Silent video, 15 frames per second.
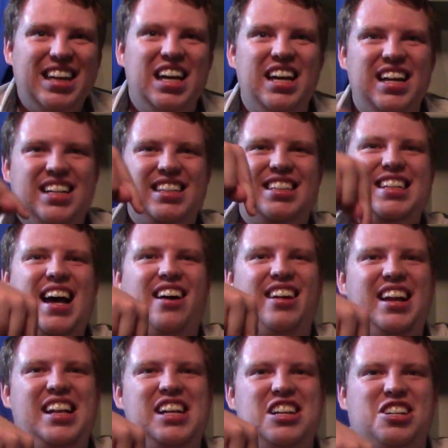It's down
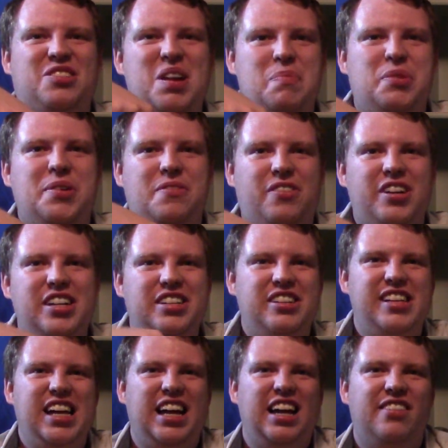in the description for you, so
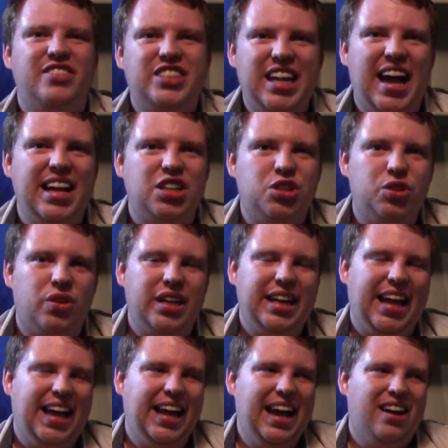you can come chat,
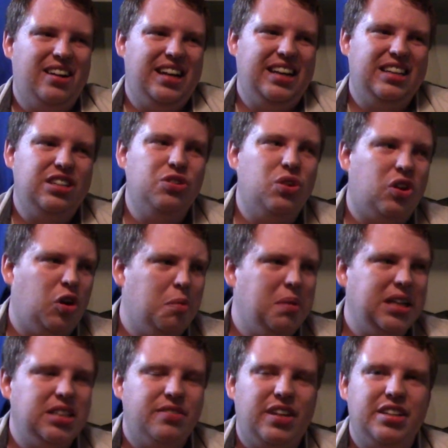join, hang out, and do a whole
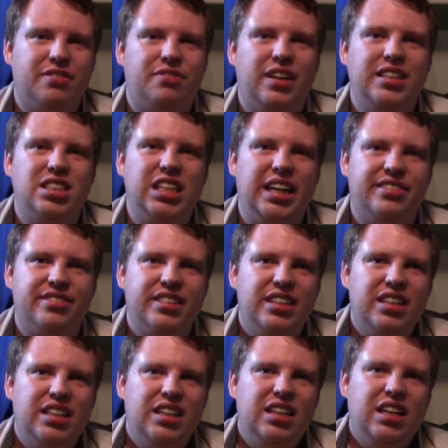bunch of other fun stuff.
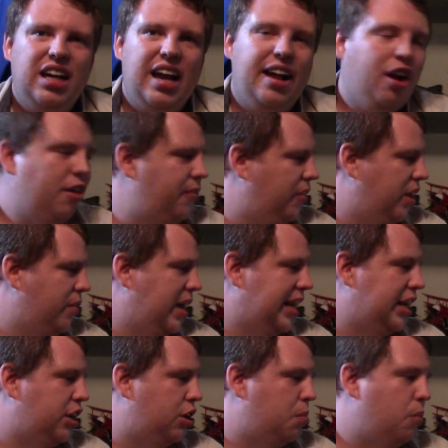And hopefully we get
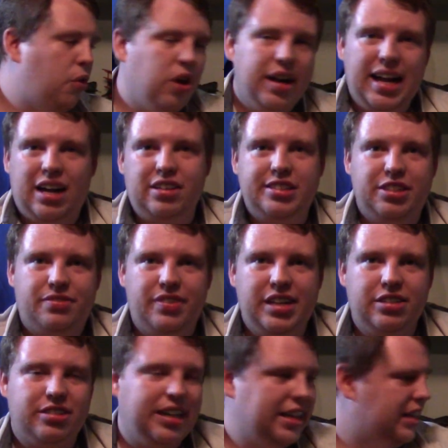to do more analysis
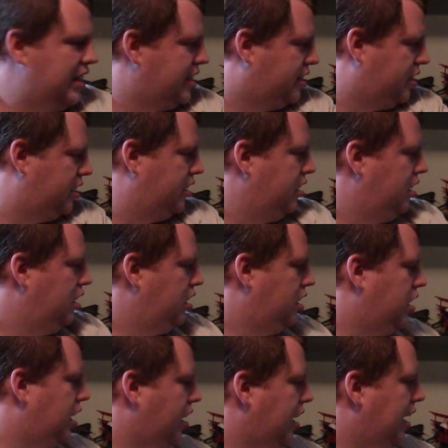videos like this.
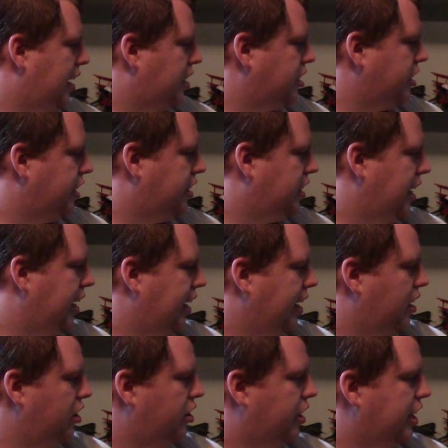Like actually
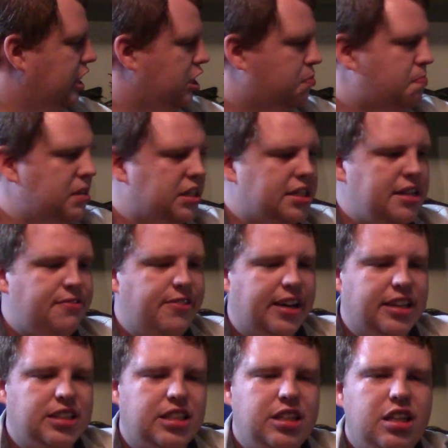taking a look at the
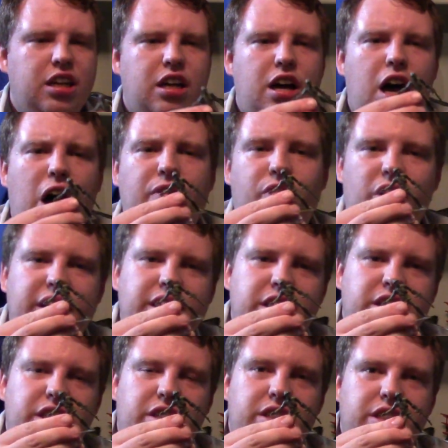specifics of what the
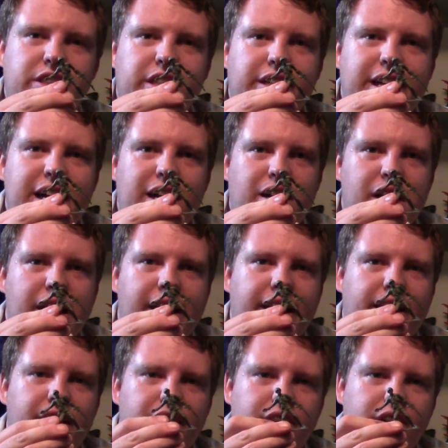soldiers are
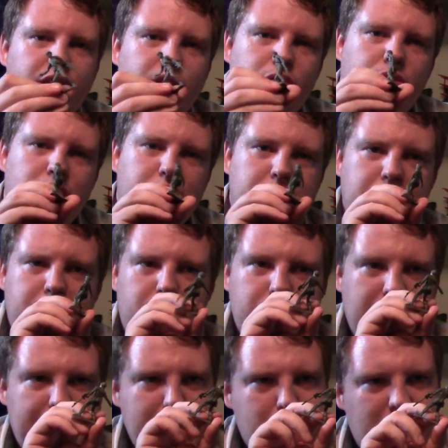carrying. What these little
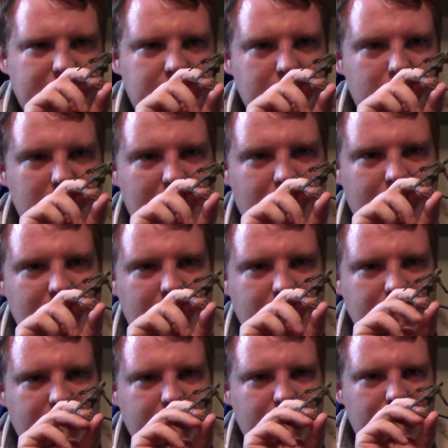tiny plastic men are
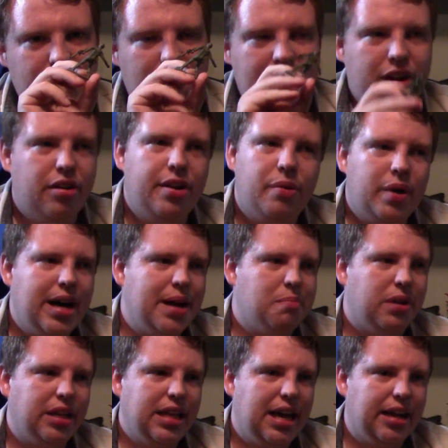carrying. I don't know why,
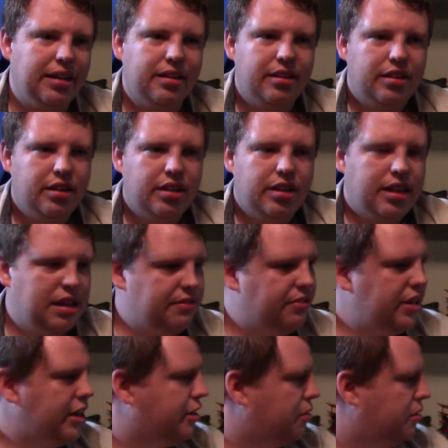but that
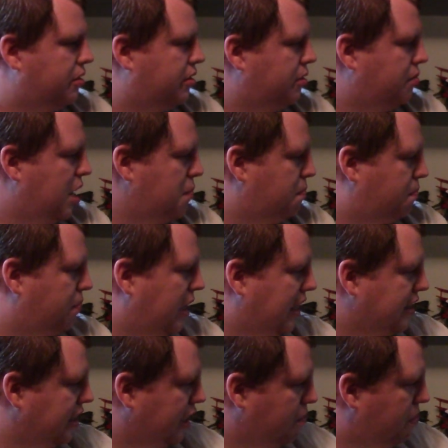video by
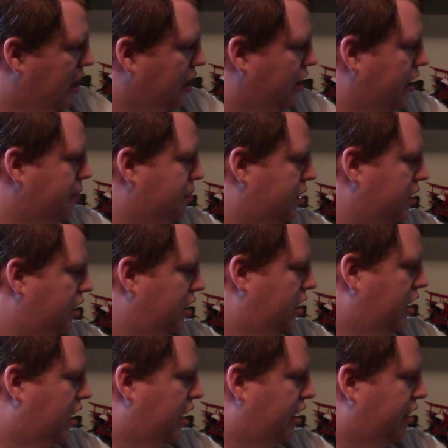Plastic Apocalypse
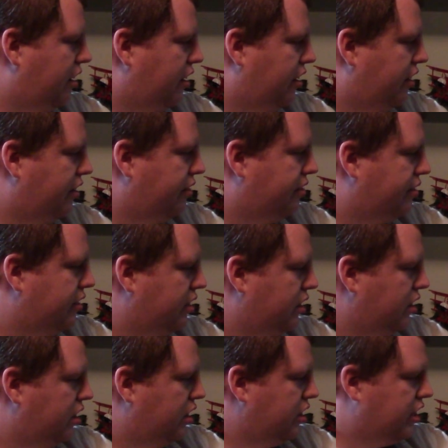of
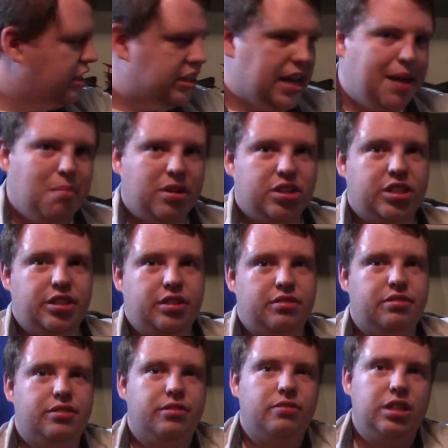the saber
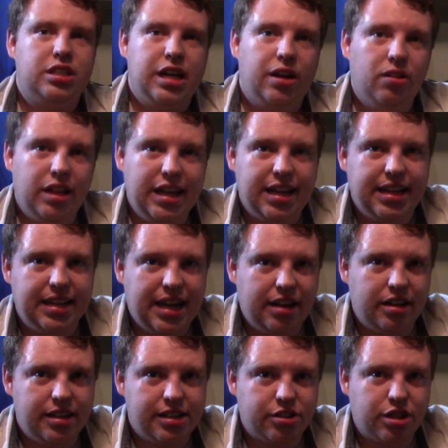tooth, which I'll link it
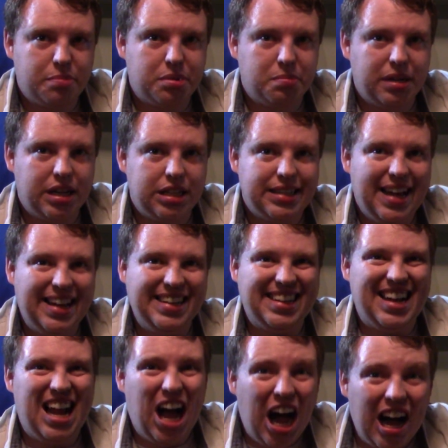down in the description, because that is
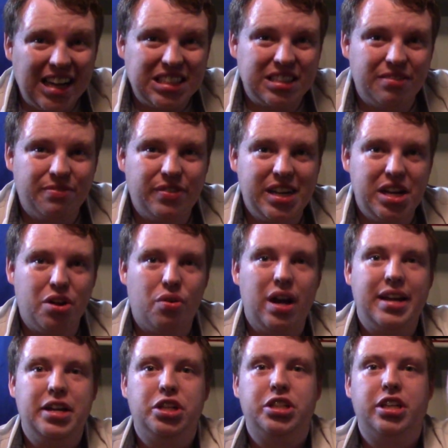an awesome video
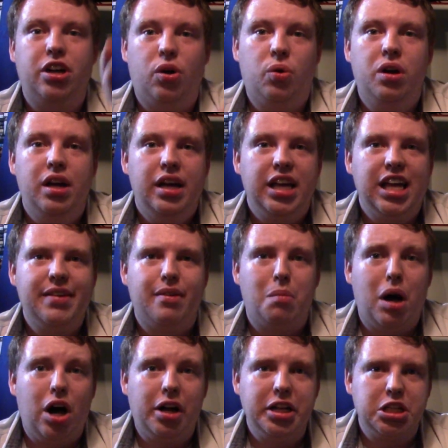and you should go give them
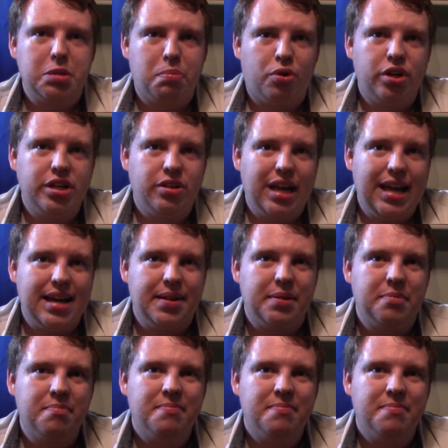all the support you can.